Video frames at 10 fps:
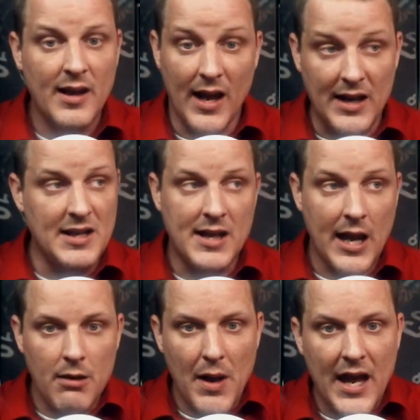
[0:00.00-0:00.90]
And he
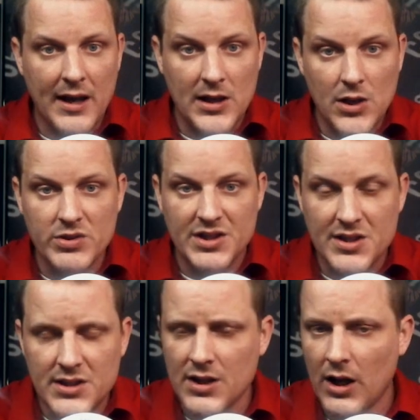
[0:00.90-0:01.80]
came back and he was a
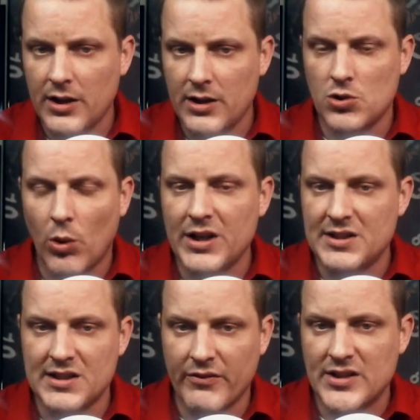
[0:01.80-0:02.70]
stud in
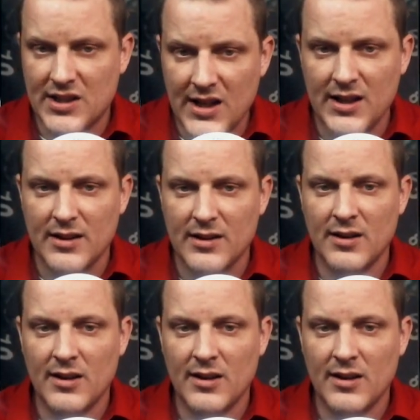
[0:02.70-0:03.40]
2017.